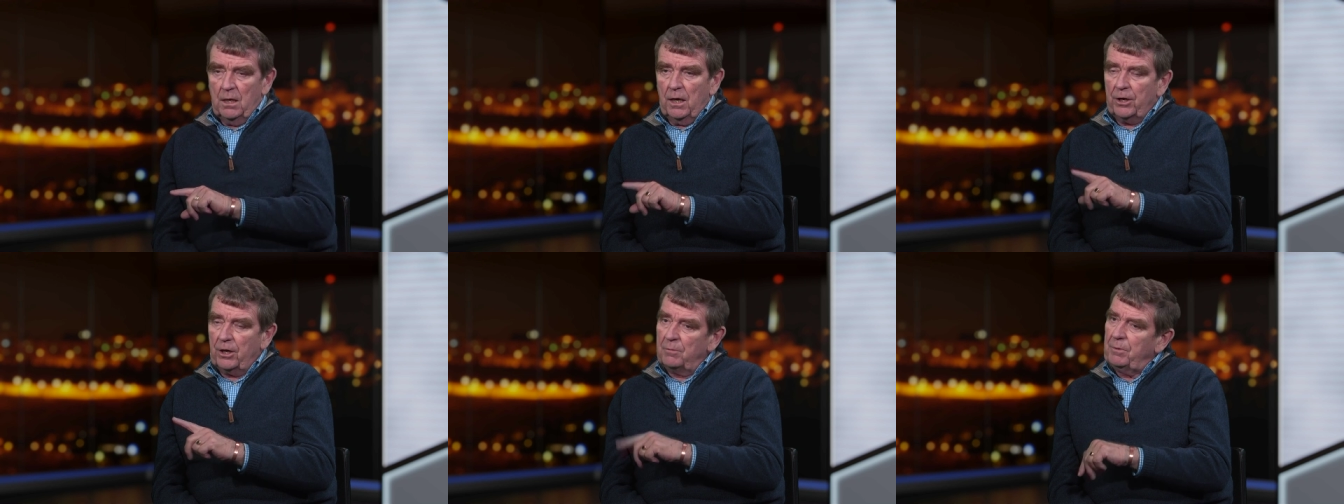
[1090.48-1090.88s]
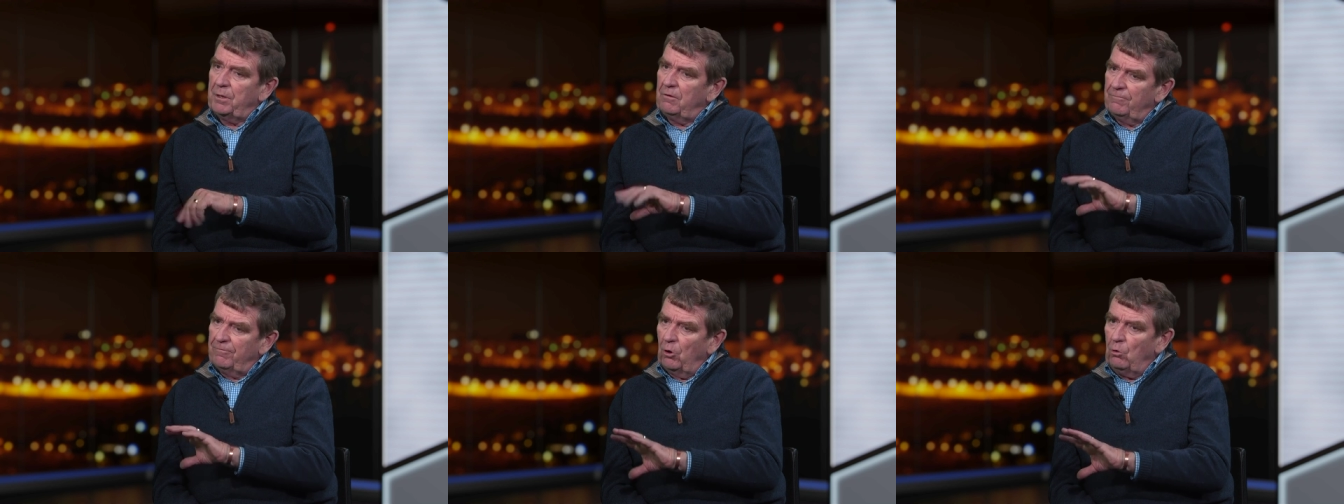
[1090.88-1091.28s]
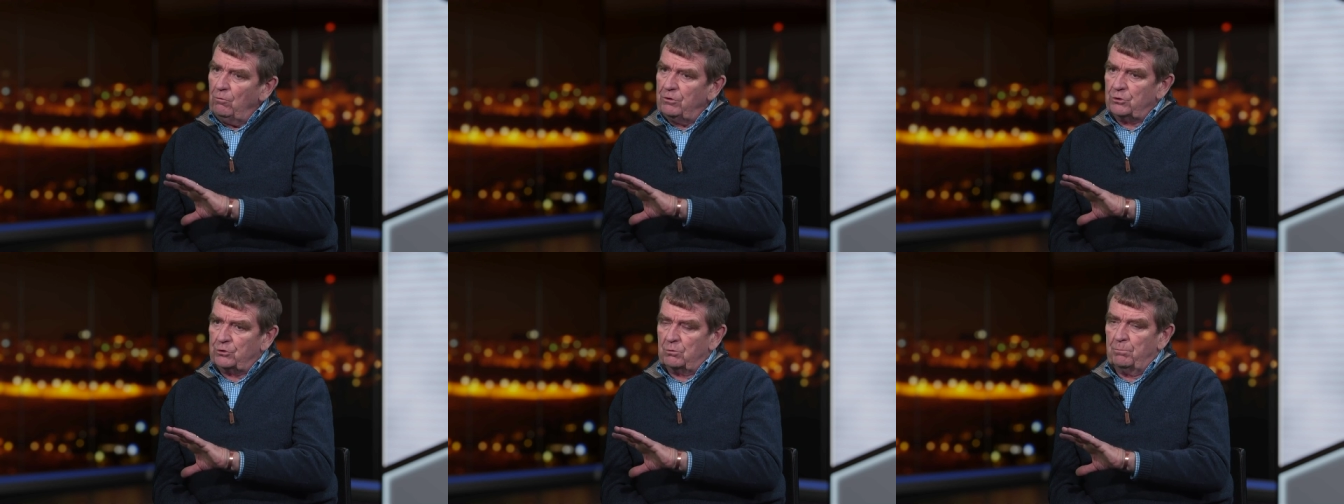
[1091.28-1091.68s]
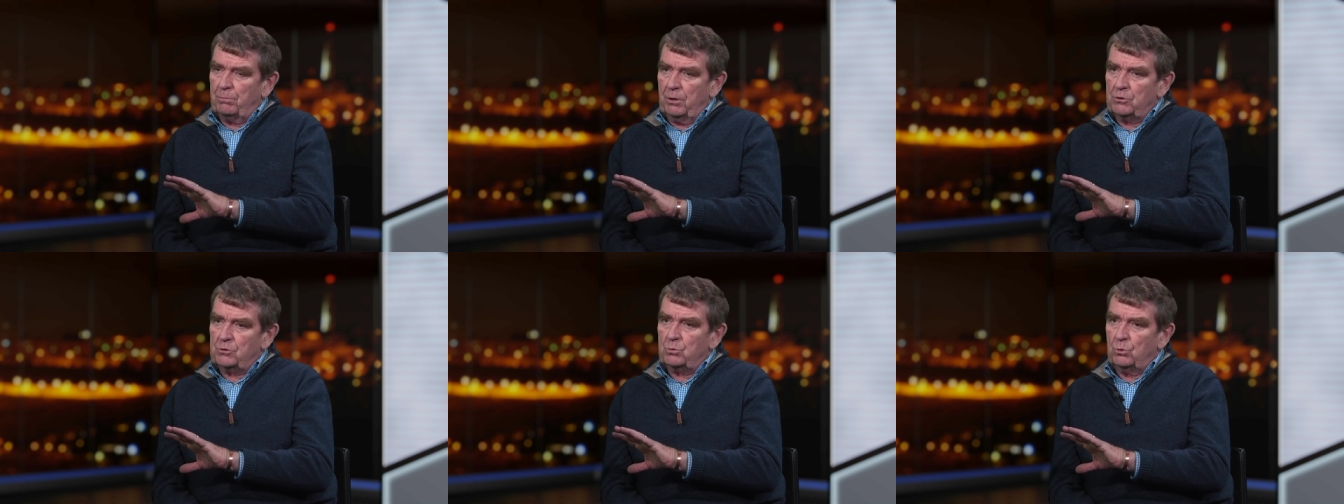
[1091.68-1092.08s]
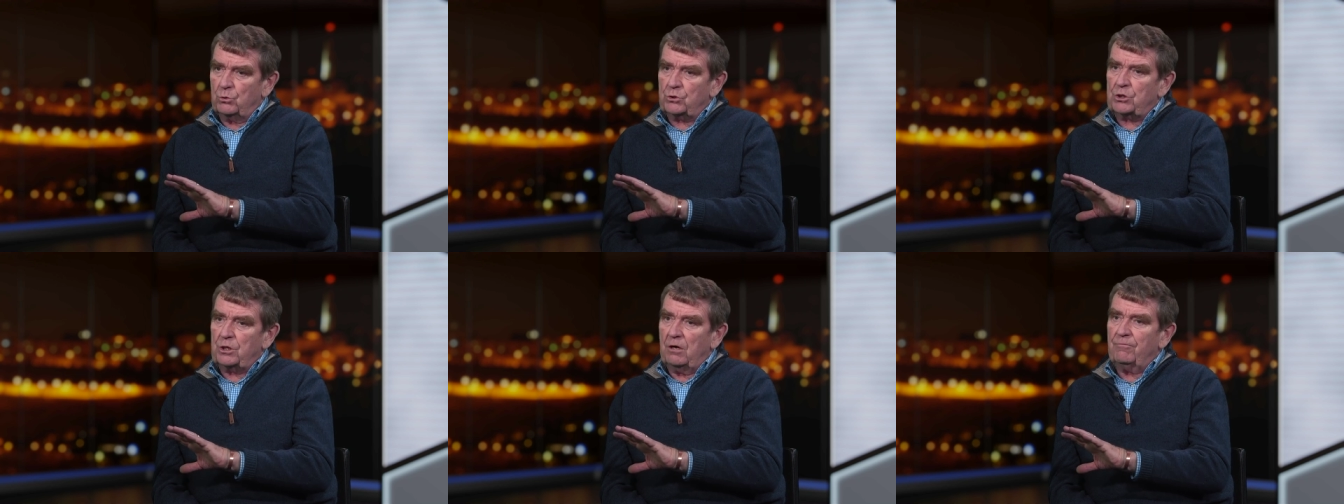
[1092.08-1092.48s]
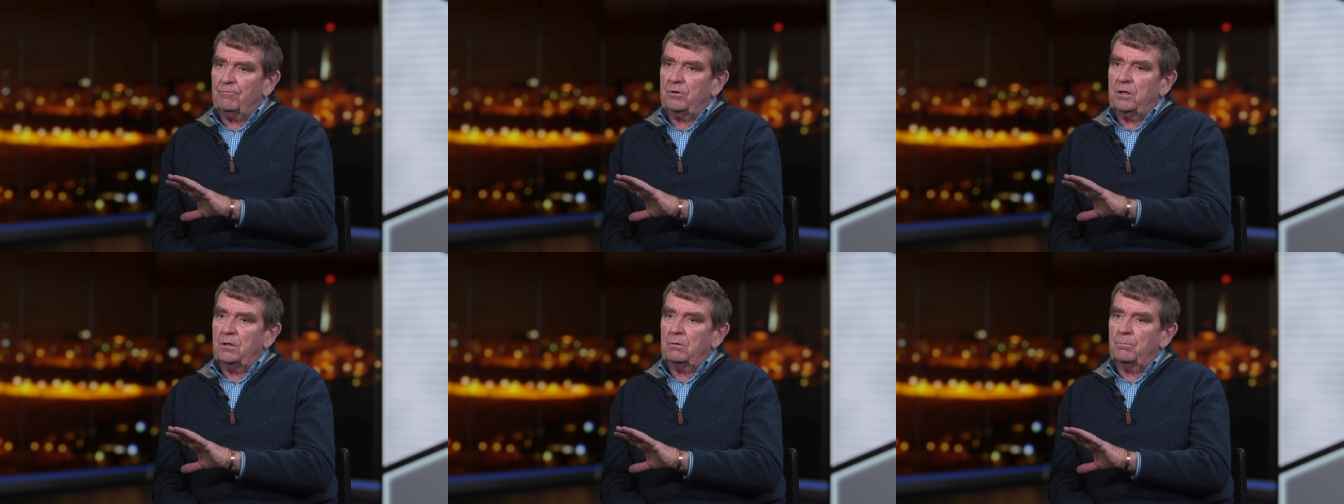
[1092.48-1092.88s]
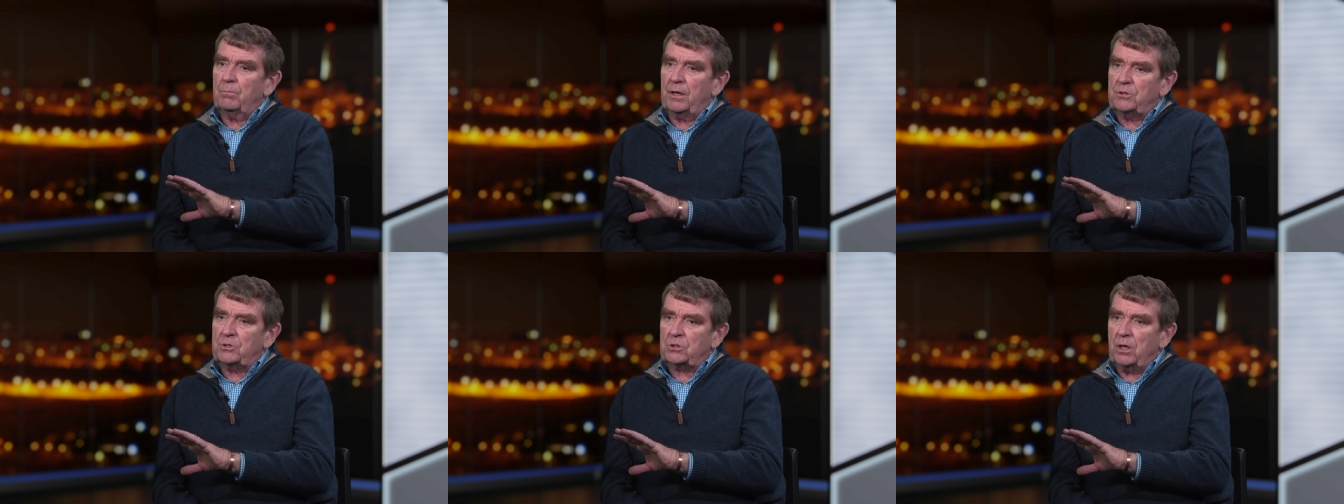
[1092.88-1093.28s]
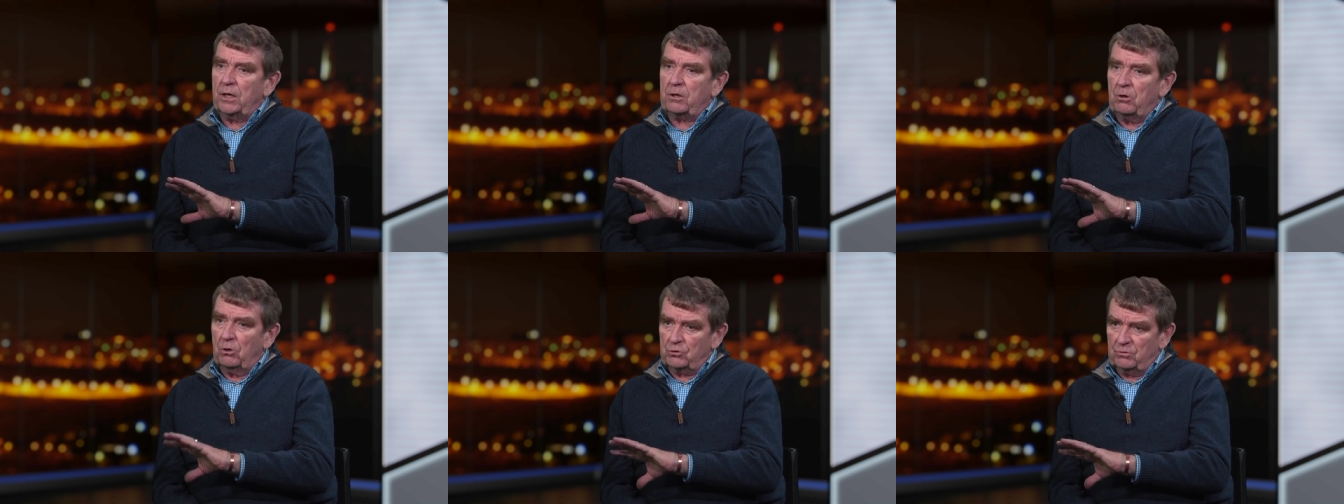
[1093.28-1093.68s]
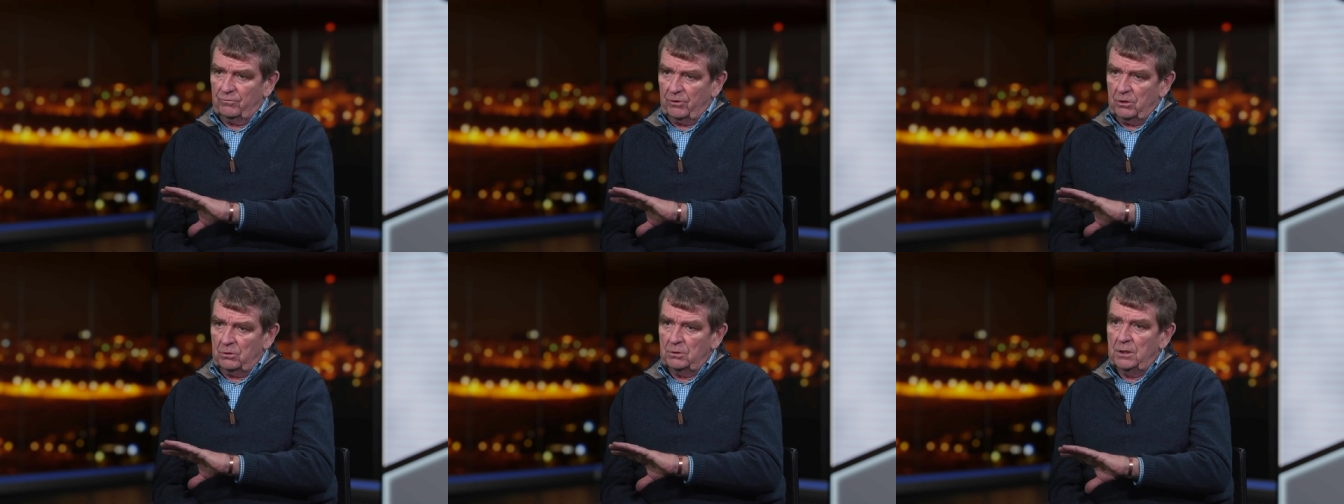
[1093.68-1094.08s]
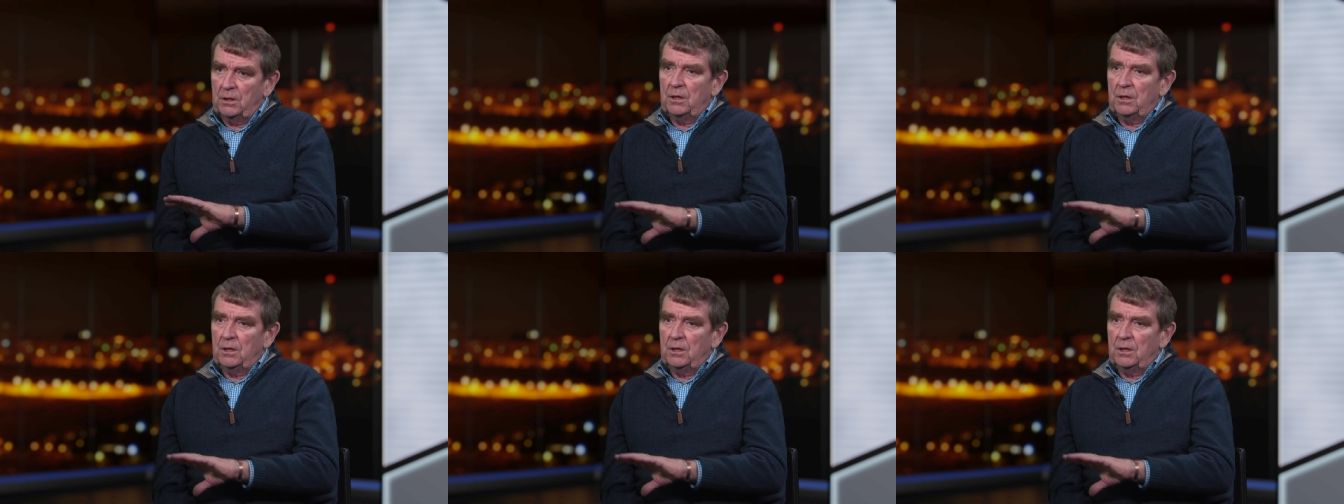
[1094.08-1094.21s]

And I'd been involved in some post-war stuff in places like Kosovo,